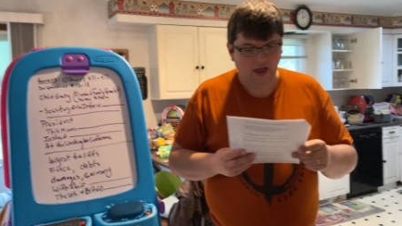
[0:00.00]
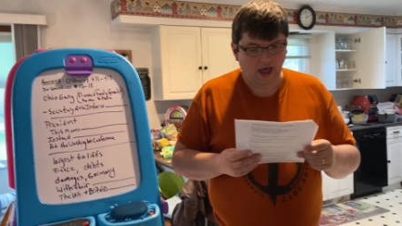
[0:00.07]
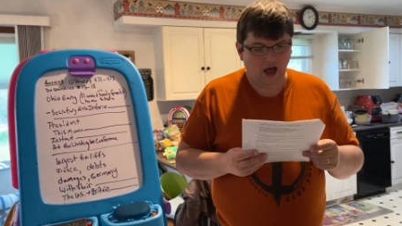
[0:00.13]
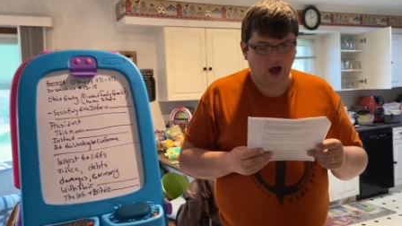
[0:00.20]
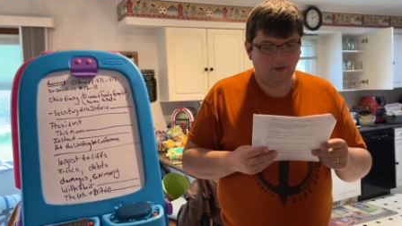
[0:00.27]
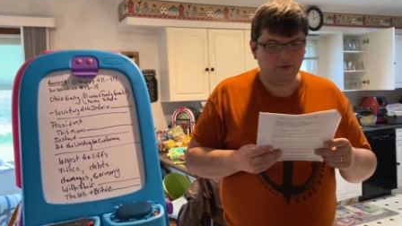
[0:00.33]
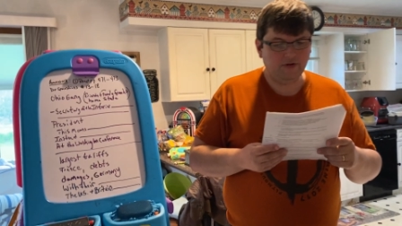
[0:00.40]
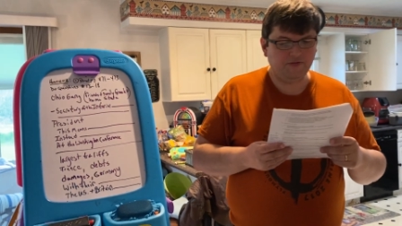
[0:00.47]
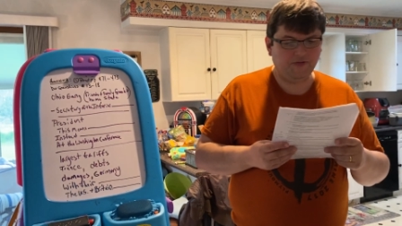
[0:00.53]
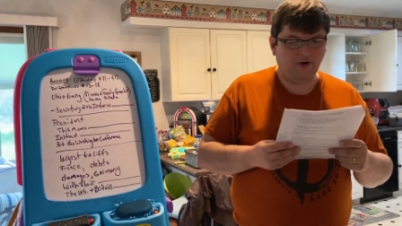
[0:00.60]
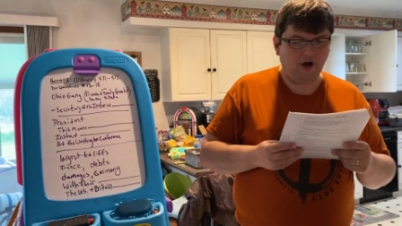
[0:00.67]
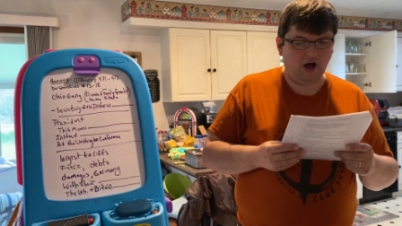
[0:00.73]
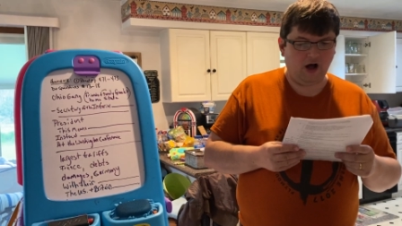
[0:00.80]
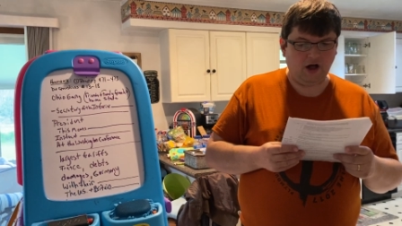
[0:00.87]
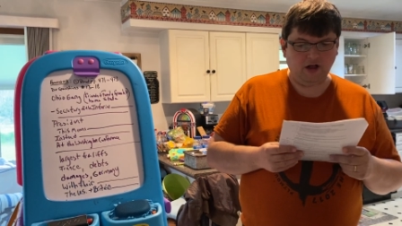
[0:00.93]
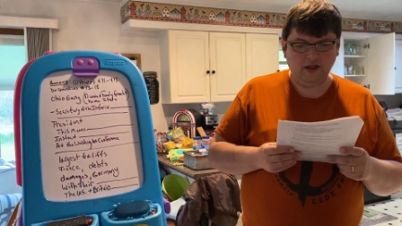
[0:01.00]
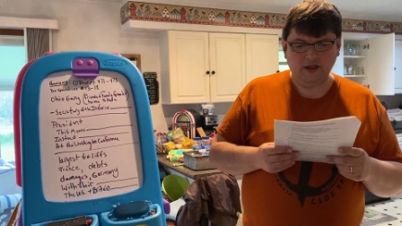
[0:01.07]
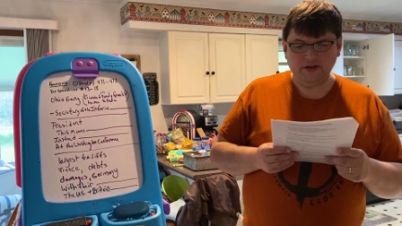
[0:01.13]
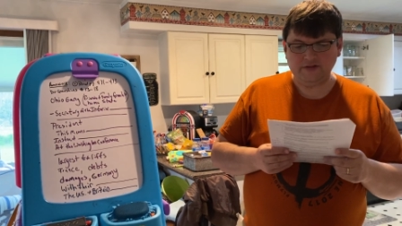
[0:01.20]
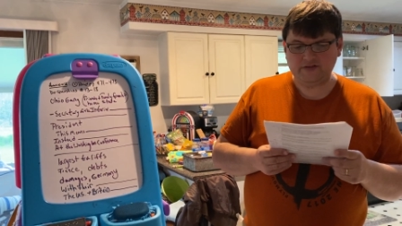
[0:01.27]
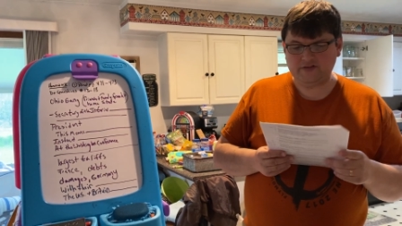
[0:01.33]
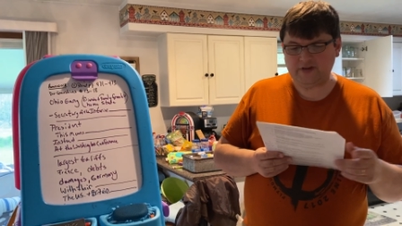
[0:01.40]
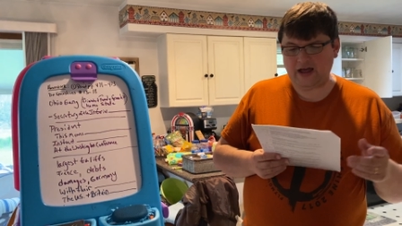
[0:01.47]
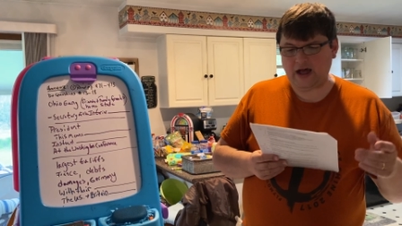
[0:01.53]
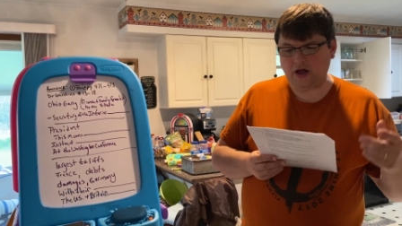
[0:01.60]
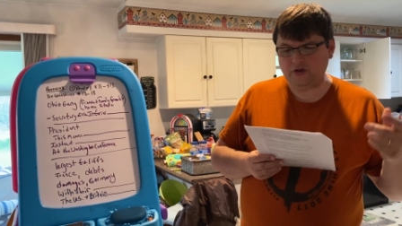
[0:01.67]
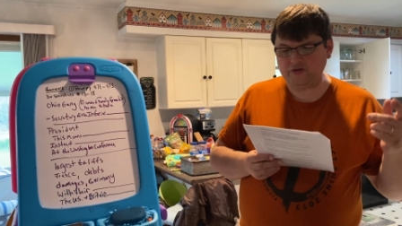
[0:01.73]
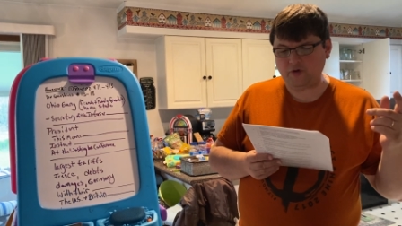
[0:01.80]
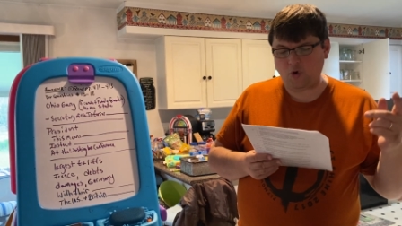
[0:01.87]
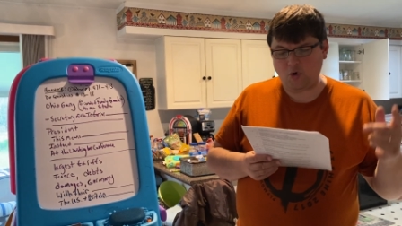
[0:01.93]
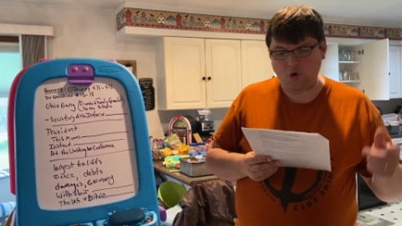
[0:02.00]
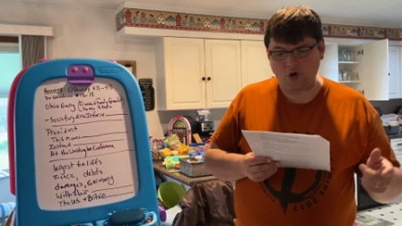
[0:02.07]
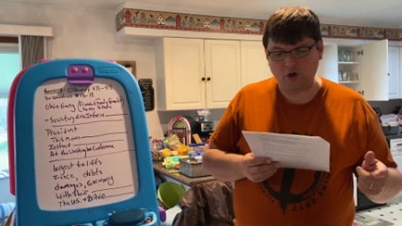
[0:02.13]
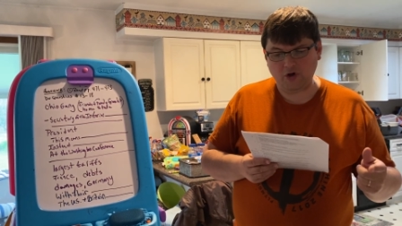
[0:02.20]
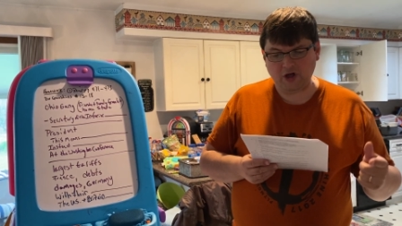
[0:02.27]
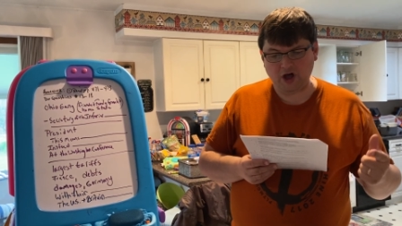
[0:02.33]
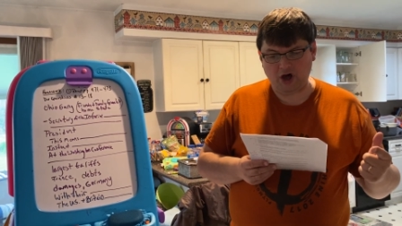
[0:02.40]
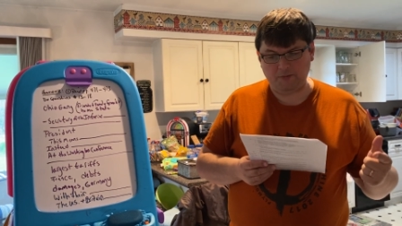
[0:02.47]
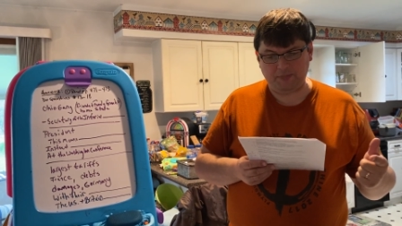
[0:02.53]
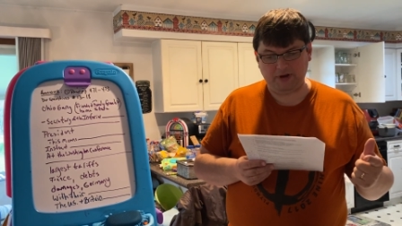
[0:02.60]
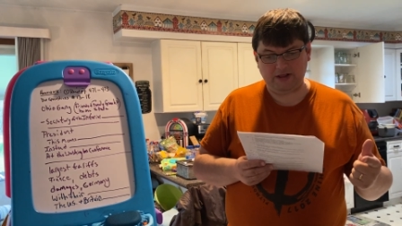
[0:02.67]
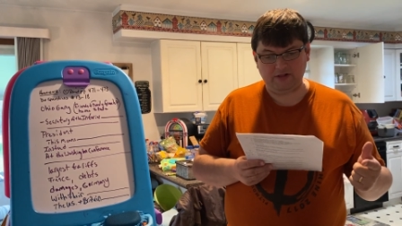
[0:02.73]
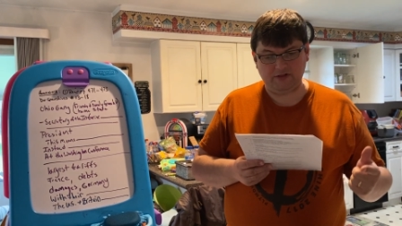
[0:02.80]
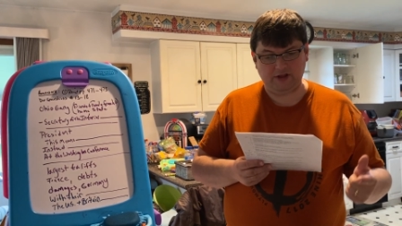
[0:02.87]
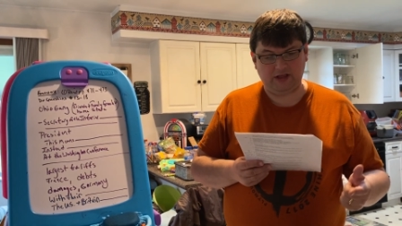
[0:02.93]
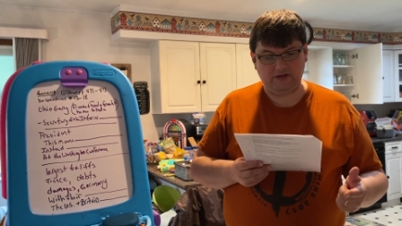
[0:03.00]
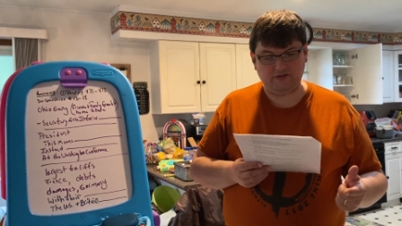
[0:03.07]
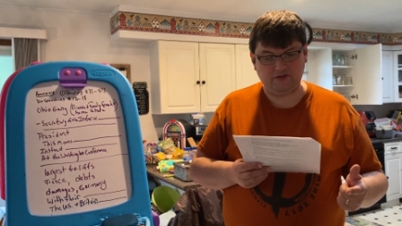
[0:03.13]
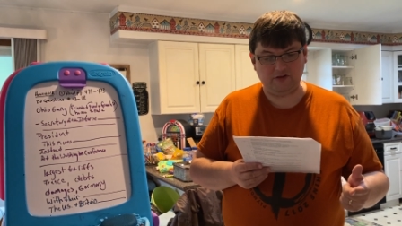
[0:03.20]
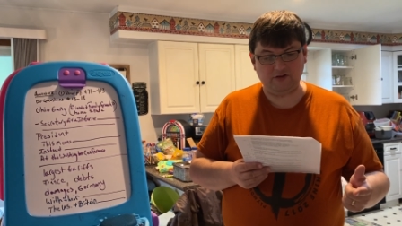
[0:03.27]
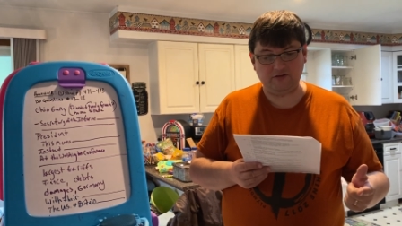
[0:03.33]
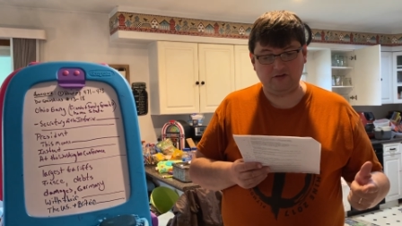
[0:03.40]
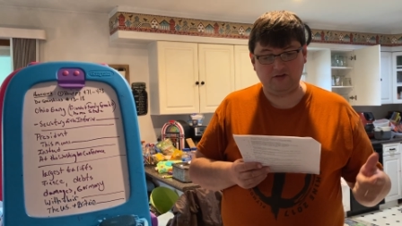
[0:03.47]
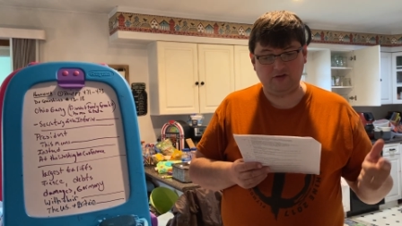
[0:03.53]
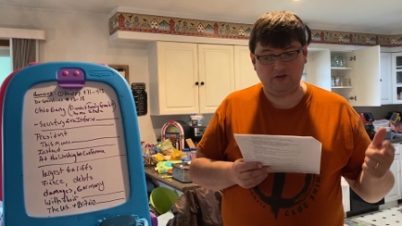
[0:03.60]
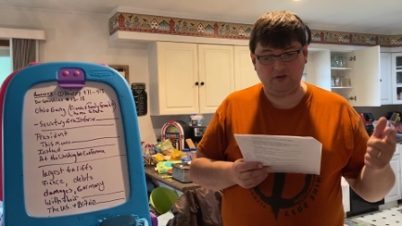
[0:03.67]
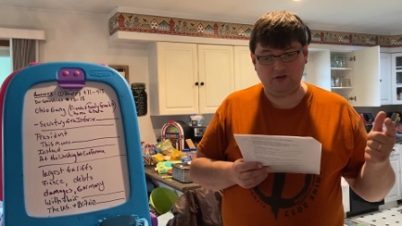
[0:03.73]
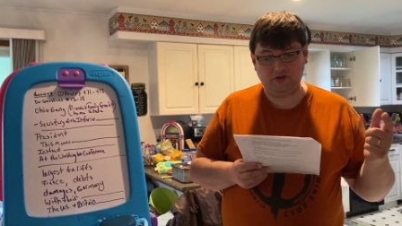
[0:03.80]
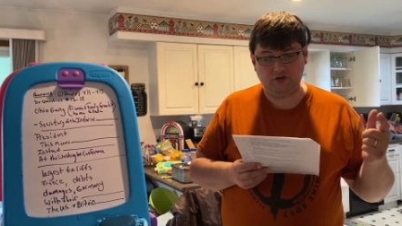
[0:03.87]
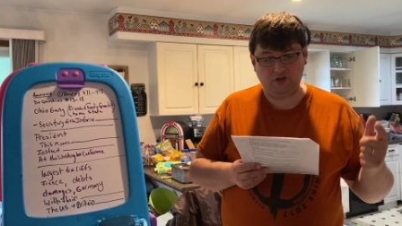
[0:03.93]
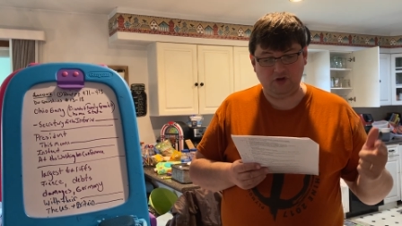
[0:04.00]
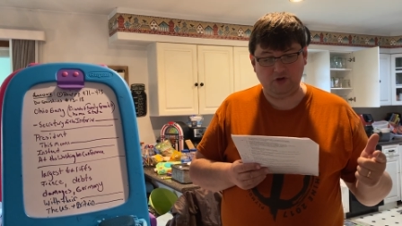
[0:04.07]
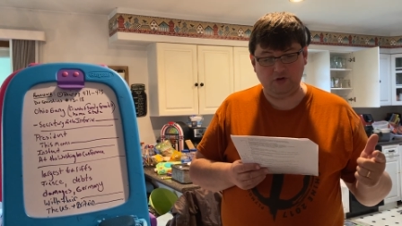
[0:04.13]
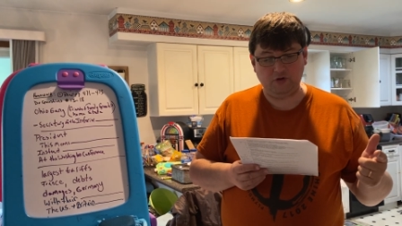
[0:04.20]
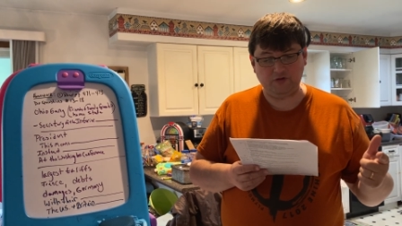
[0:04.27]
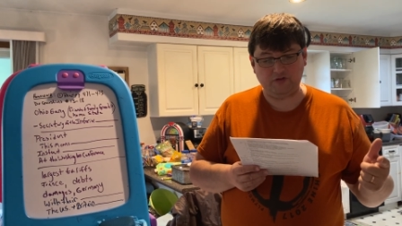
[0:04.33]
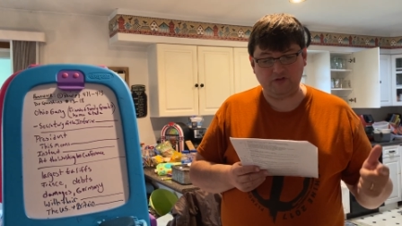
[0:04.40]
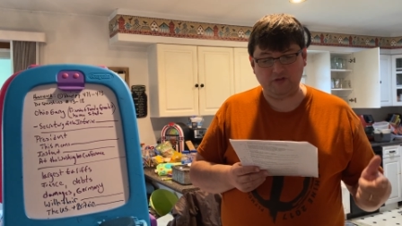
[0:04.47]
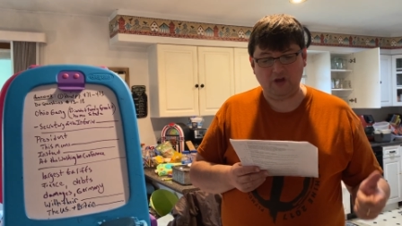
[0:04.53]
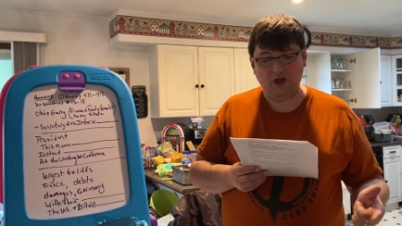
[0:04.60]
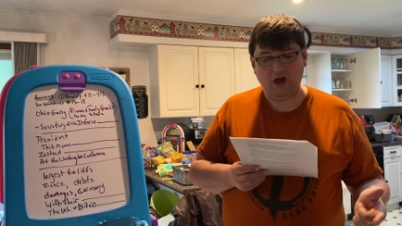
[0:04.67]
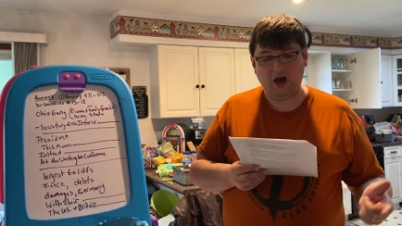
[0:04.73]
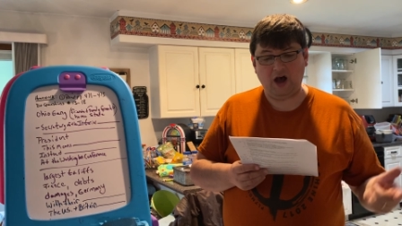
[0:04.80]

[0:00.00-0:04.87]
Albert Fall sells oil company leases to the use